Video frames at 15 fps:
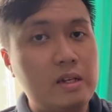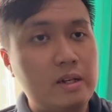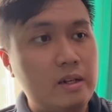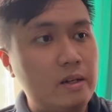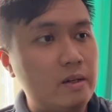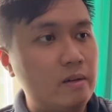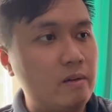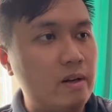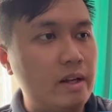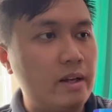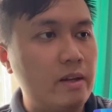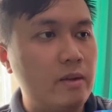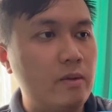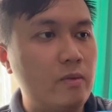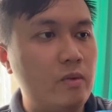and
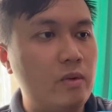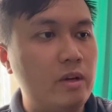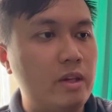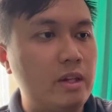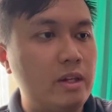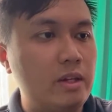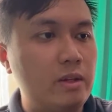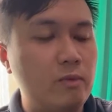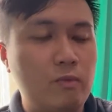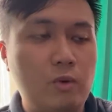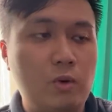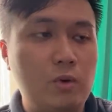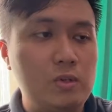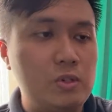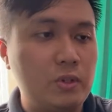length for the
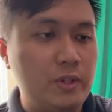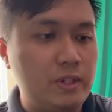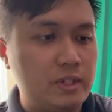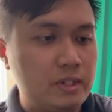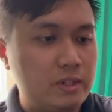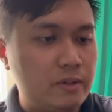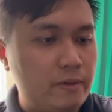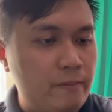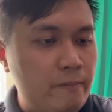4 joints.